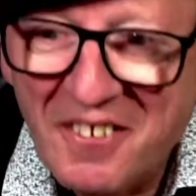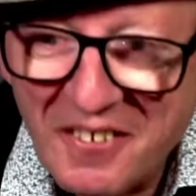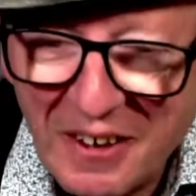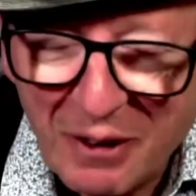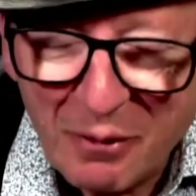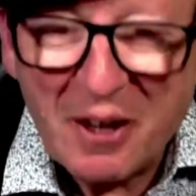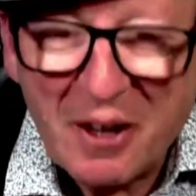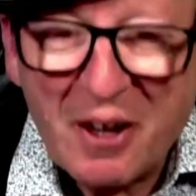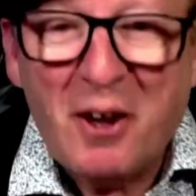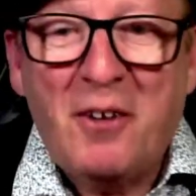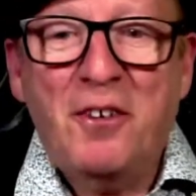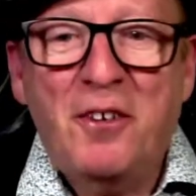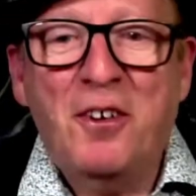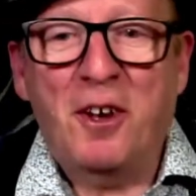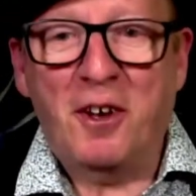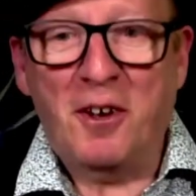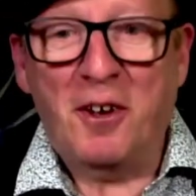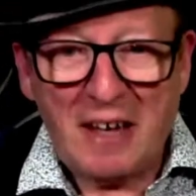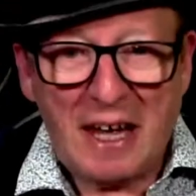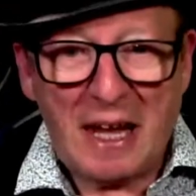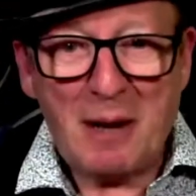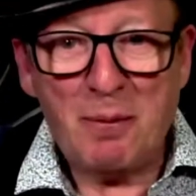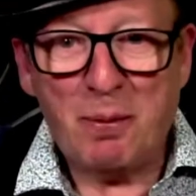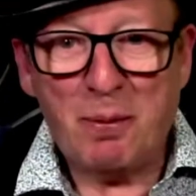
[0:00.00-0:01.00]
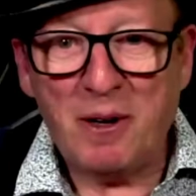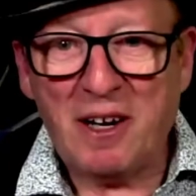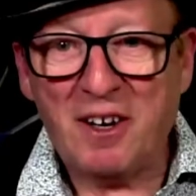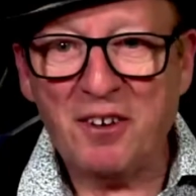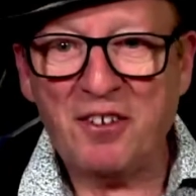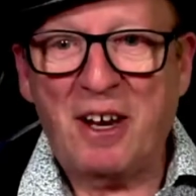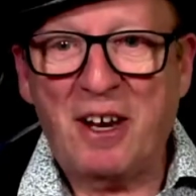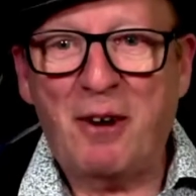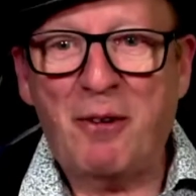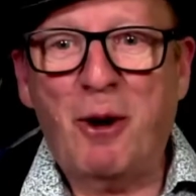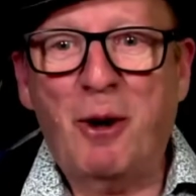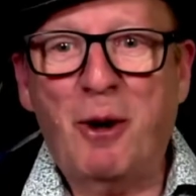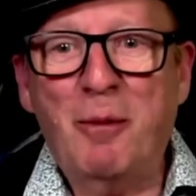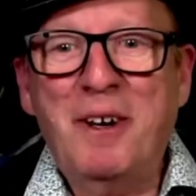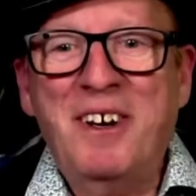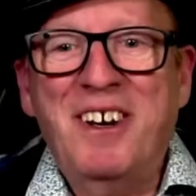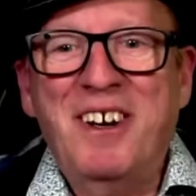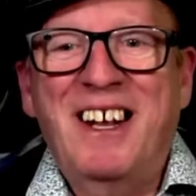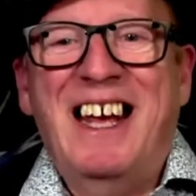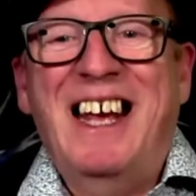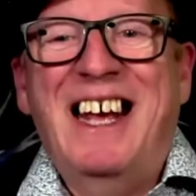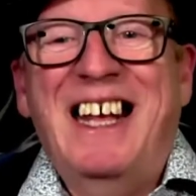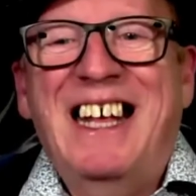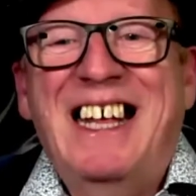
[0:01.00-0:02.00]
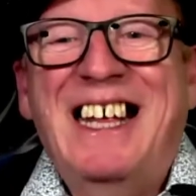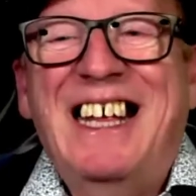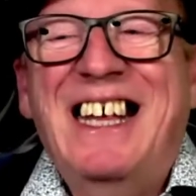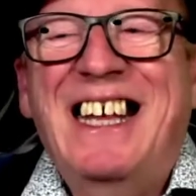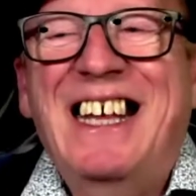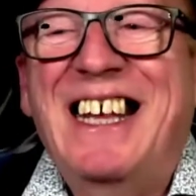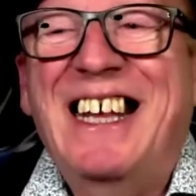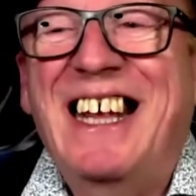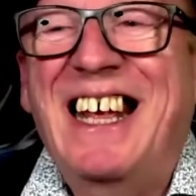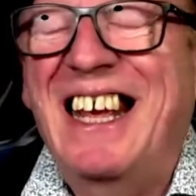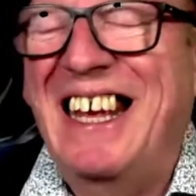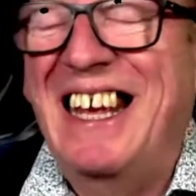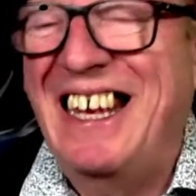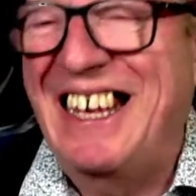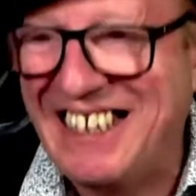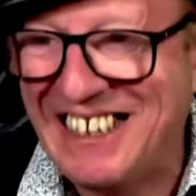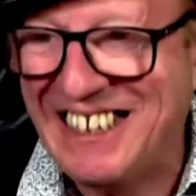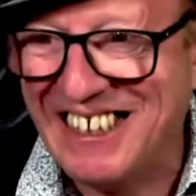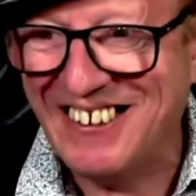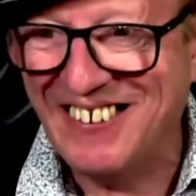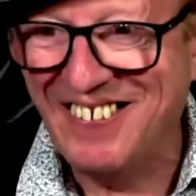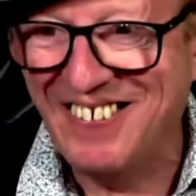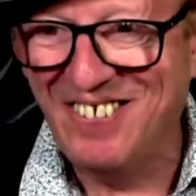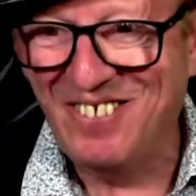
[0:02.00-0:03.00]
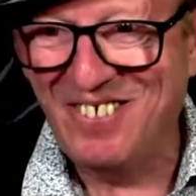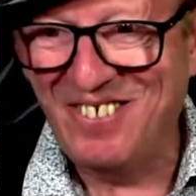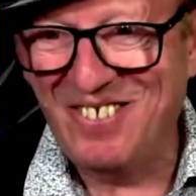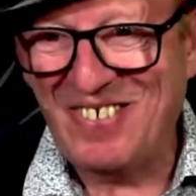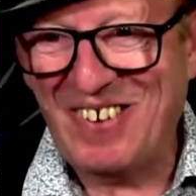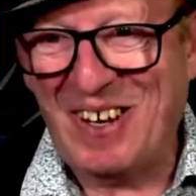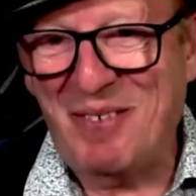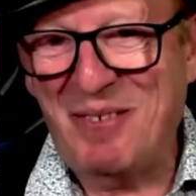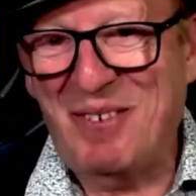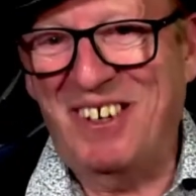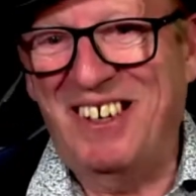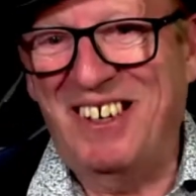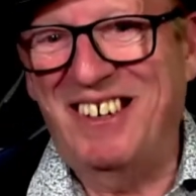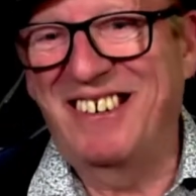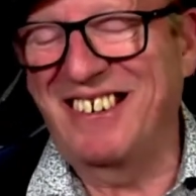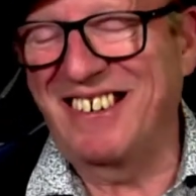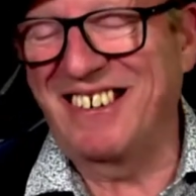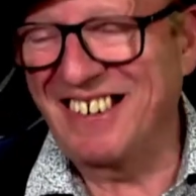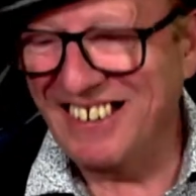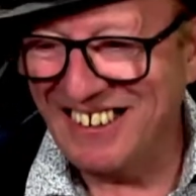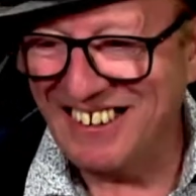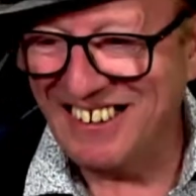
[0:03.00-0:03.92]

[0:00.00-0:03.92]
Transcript: There we go. So A plus there, Robin. Thank you. Fabulous.